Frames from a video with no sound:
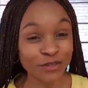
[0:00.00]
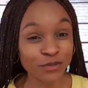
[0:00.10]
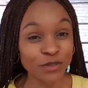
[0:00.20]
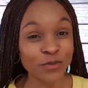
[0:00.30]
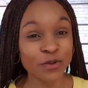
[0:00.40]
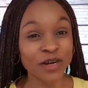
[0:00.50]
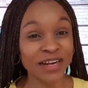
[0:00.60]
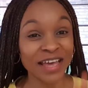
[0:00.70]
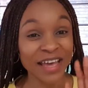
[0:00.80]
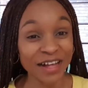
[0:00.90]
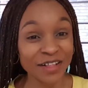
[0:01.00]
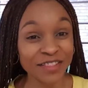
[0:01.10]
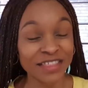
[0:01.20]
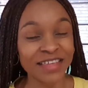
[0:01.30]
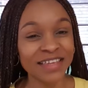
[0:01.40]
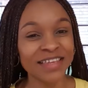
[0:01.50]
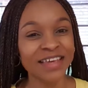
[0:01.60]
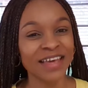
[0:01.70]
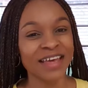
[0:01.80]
doing well, healthy.